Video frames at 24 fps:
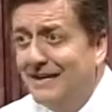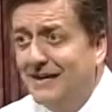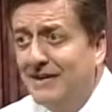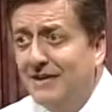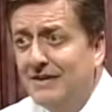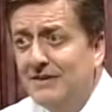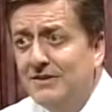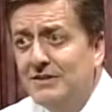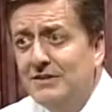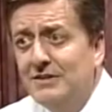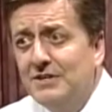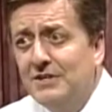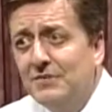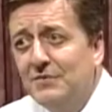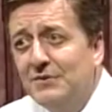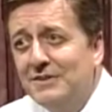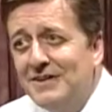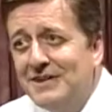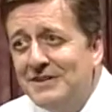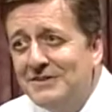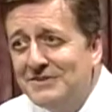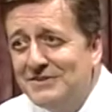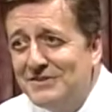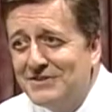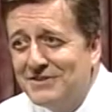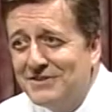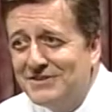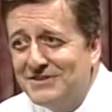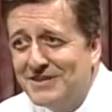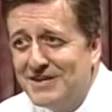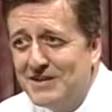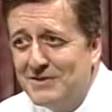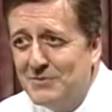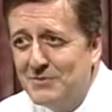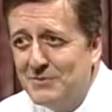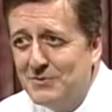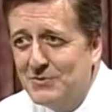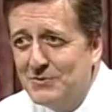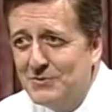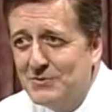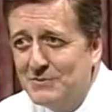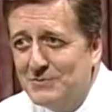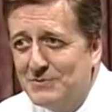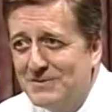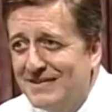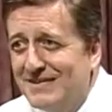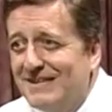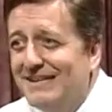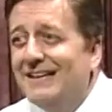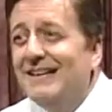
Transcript: and they're different ends of the same room,